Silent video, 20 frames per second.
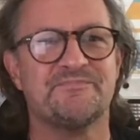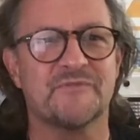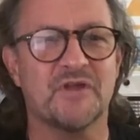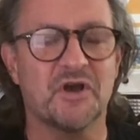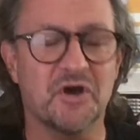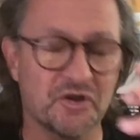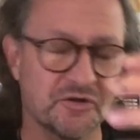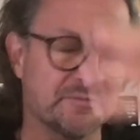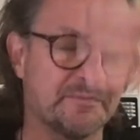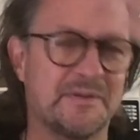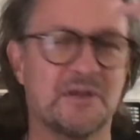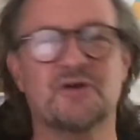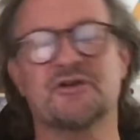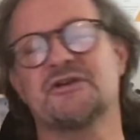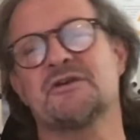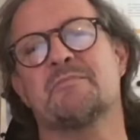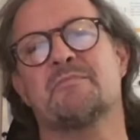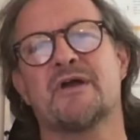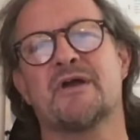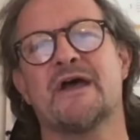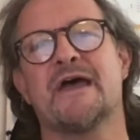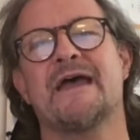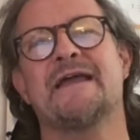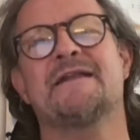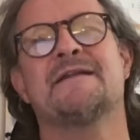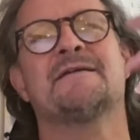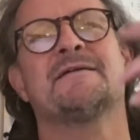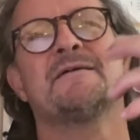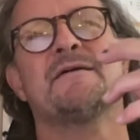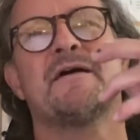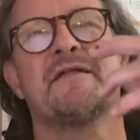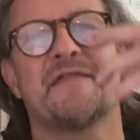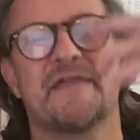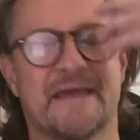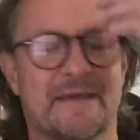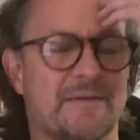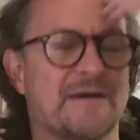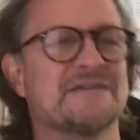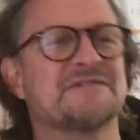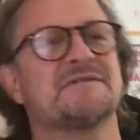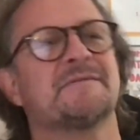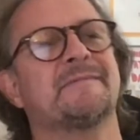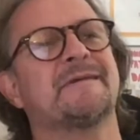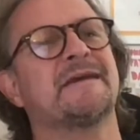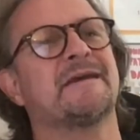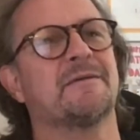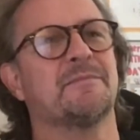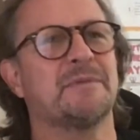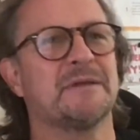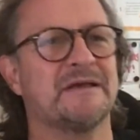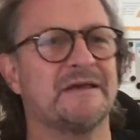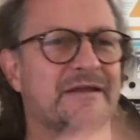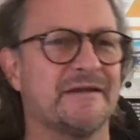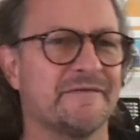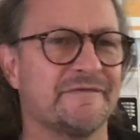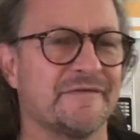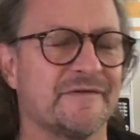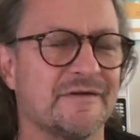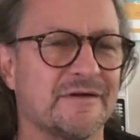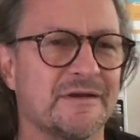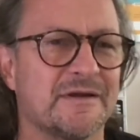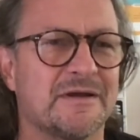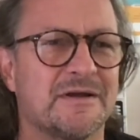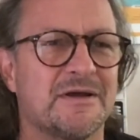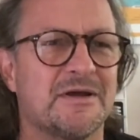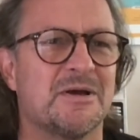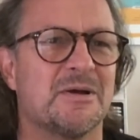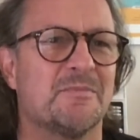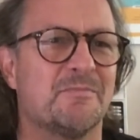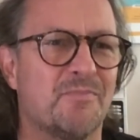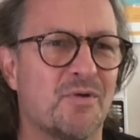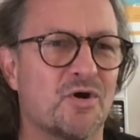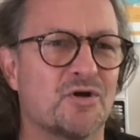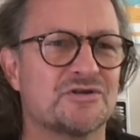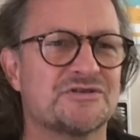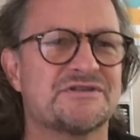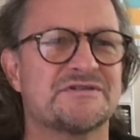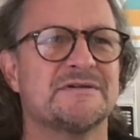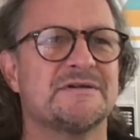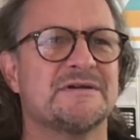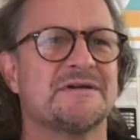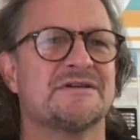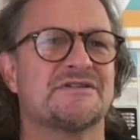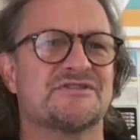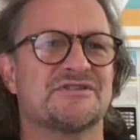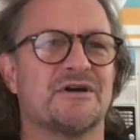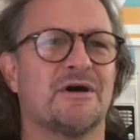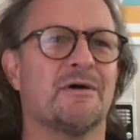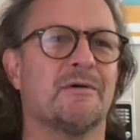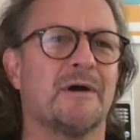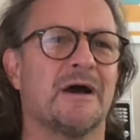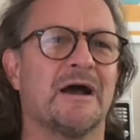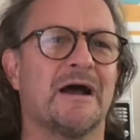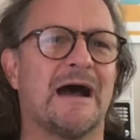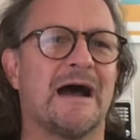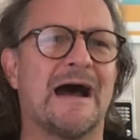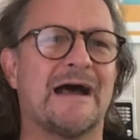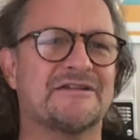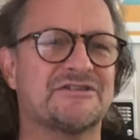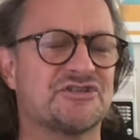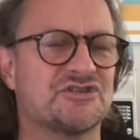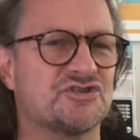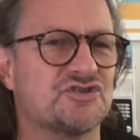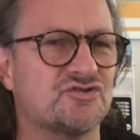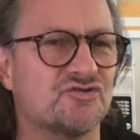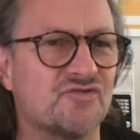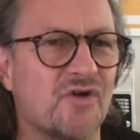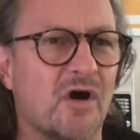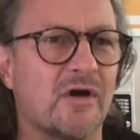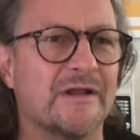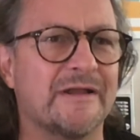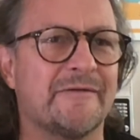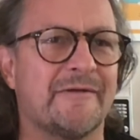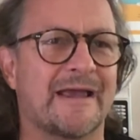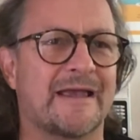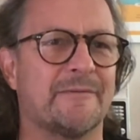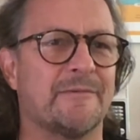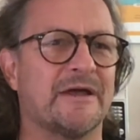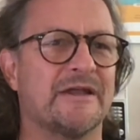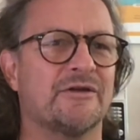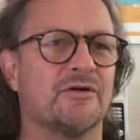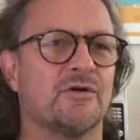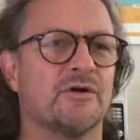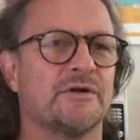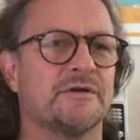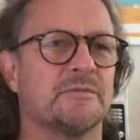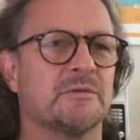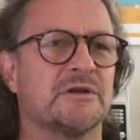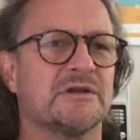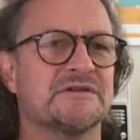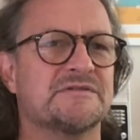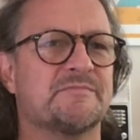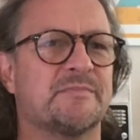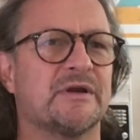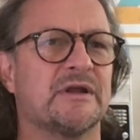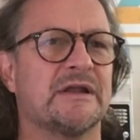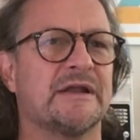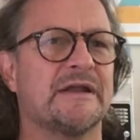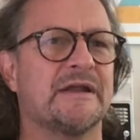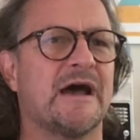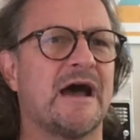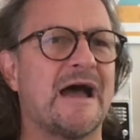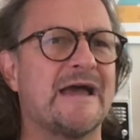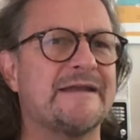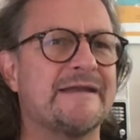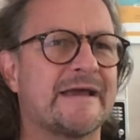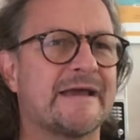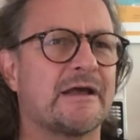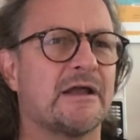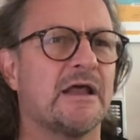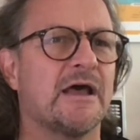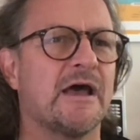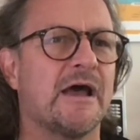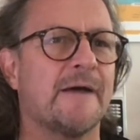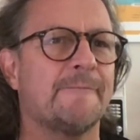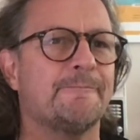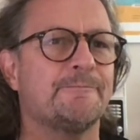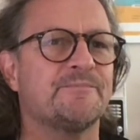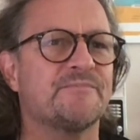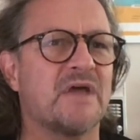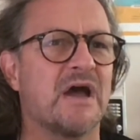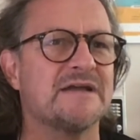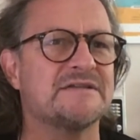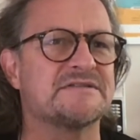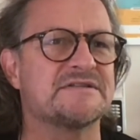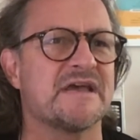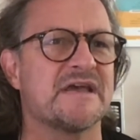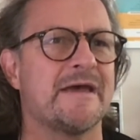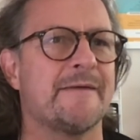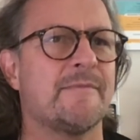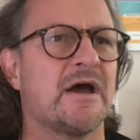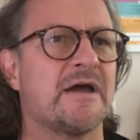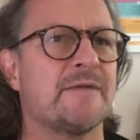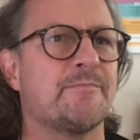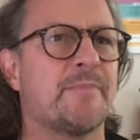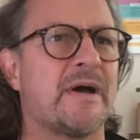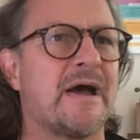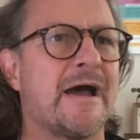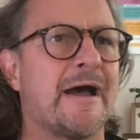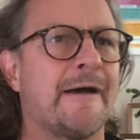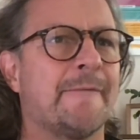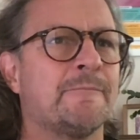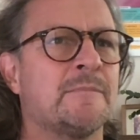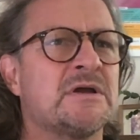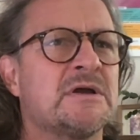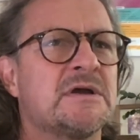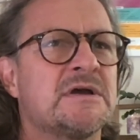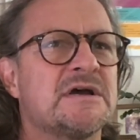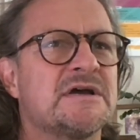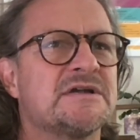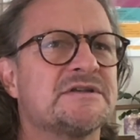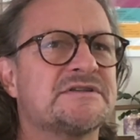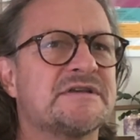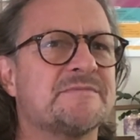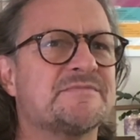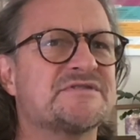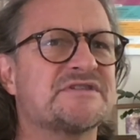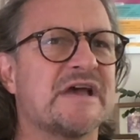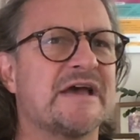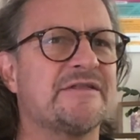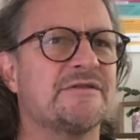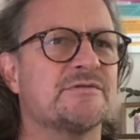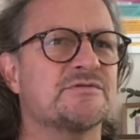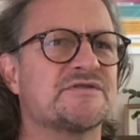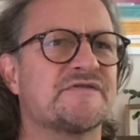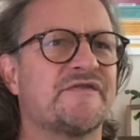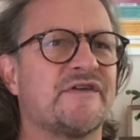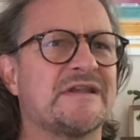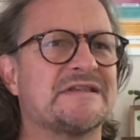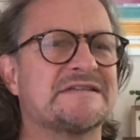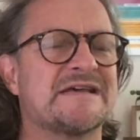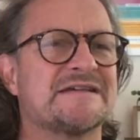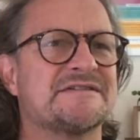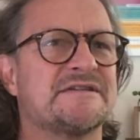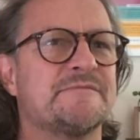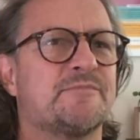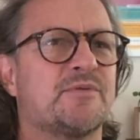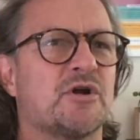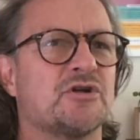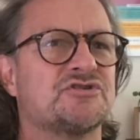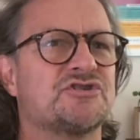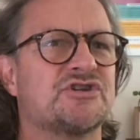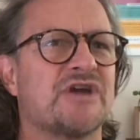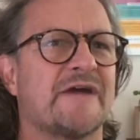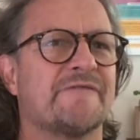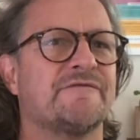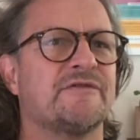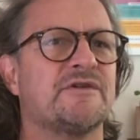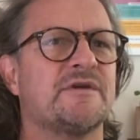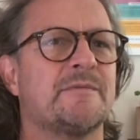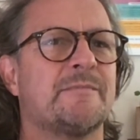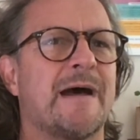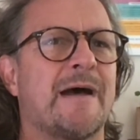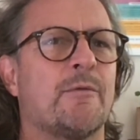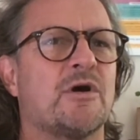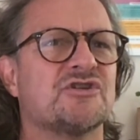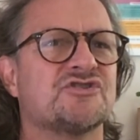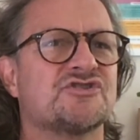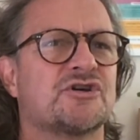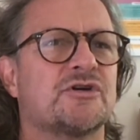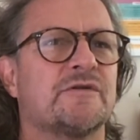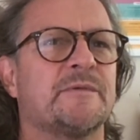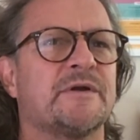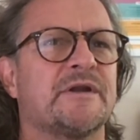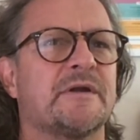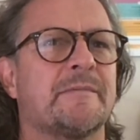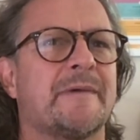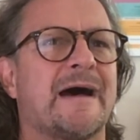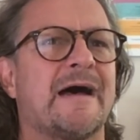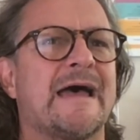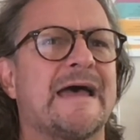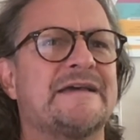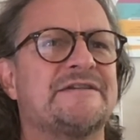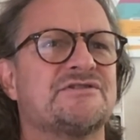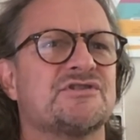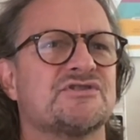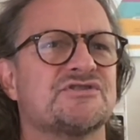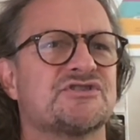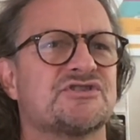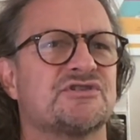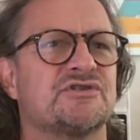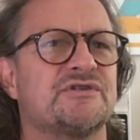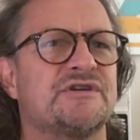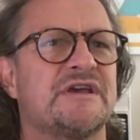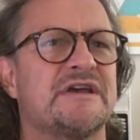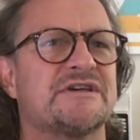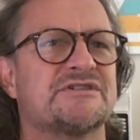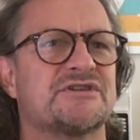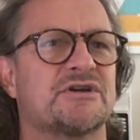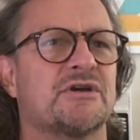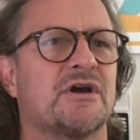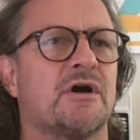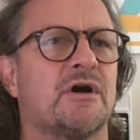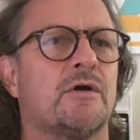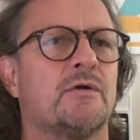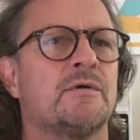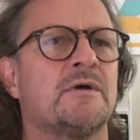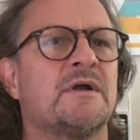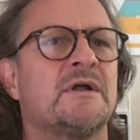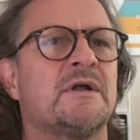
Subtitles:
unplug your brain, think about something completely different books. So I strongly recommend Audible. It's brilliant. Hi, Nicola. Hi, Tim. Hi, Pam. Tim's saying there was a fantastic project funded by Welsh Government about 8 or so years ago